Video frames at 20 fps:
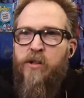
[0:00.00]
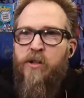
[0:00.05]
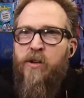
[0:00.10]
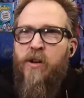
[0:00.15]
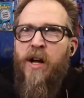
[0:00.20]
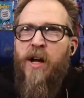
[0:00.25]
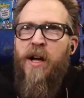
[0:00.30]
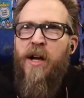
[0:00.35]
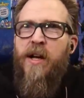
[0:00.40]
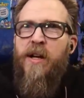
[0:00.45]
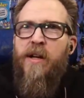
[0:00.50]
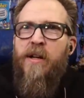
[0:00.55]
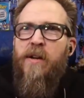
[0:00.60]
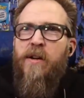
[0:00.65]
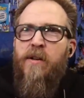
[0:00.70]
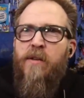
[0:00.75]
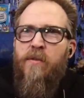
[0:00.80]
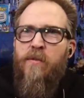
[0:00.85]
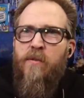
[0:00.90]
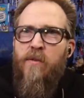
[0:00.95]
sure I
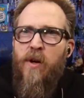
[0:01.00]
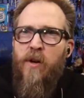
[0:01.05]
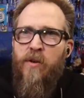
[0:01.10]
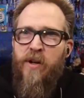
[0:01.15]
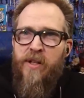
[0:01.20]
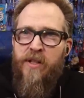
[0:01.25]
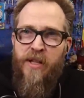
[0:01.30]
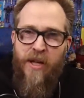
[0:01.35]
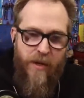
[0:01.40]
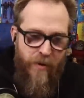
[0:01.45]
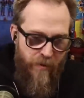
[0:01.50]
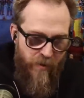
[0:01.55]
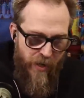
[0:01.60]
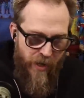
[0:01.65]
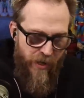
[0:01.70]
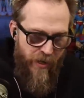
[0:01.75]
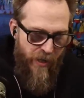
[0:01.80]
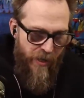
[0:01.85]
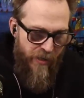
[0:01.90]
wrote it down right.